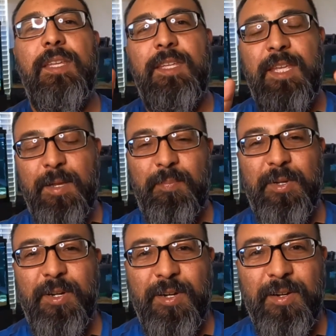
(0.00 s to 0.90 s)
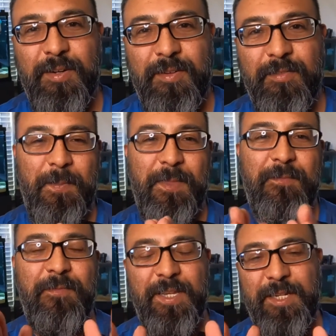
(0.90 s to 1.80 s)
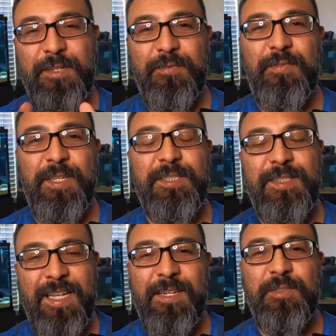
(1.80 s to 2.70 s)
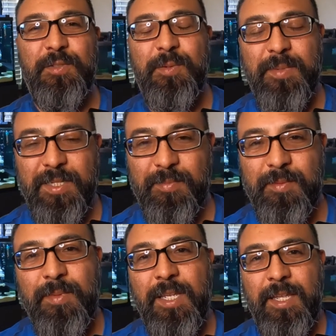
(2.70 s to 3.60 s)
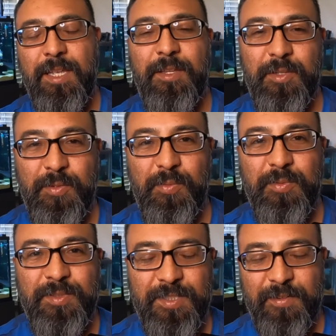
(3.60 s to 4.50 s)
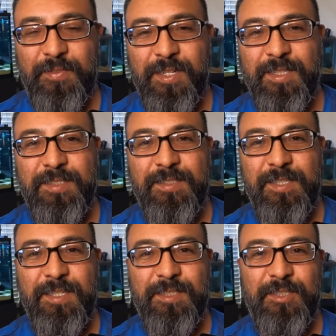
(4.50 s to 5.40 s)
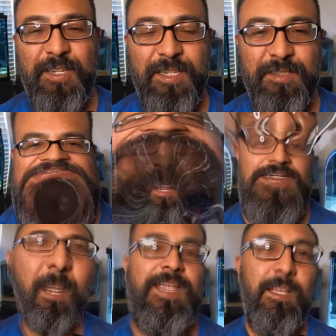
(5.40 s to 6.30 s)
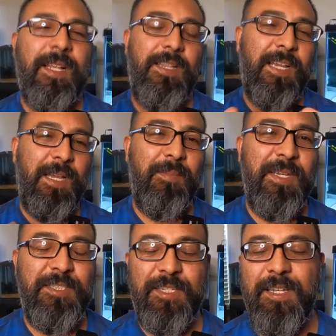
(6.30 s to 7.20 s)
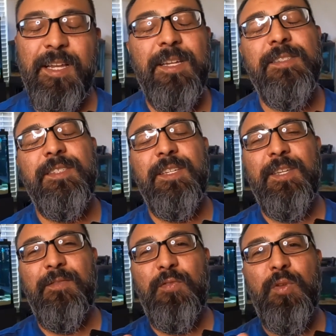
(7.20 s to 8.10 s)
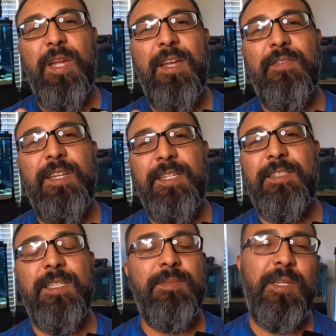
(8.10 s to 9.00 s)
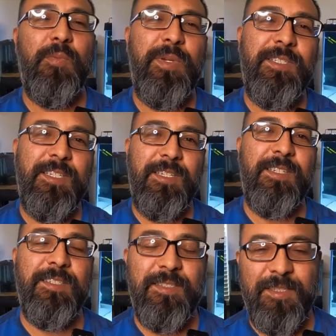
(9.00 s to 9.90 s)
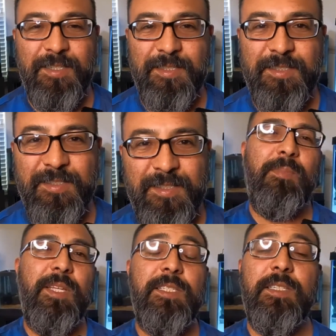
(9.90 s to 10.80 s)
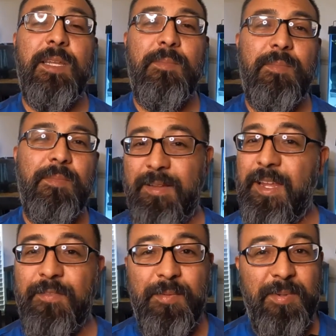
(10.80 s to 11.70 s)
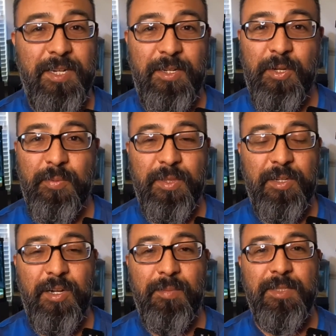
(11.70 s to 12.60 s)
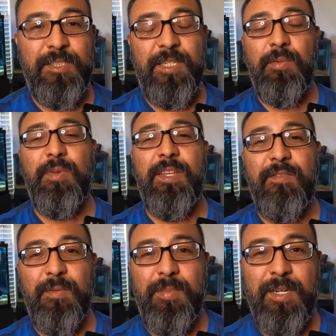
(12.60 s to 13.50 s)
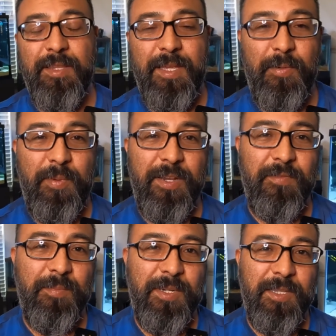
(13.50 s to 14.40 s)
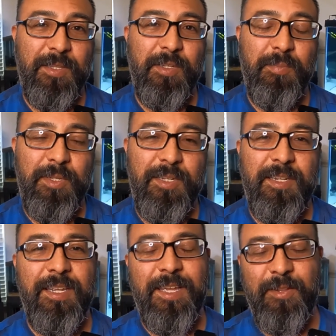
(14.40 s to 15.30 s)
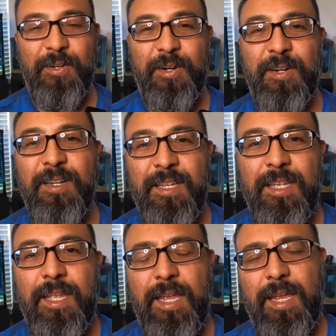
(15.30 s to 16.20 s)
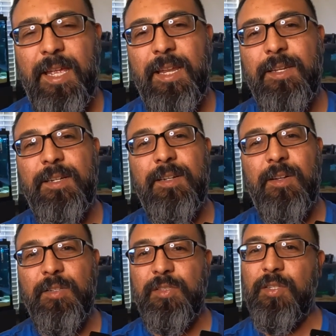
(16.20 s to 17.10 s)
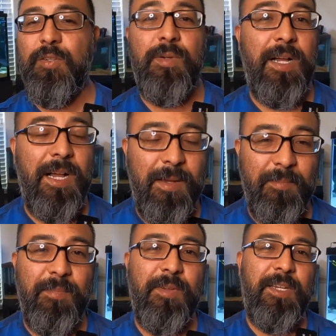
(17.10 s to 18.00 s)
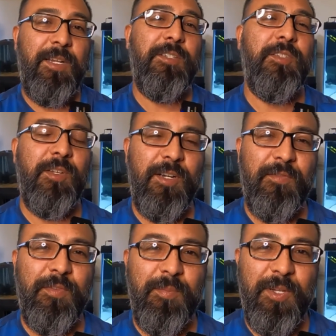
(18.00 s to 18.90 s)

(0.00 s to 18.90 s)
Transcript: keep your feeding your fish down to a minimum, and you'll definitely see a change there. Like I mentioned, guys, if you have any tips that we didn't discuss, please let everybody know in the comments. Share with everybody, that way everybody in the community can learn. And also, I'm here to learn from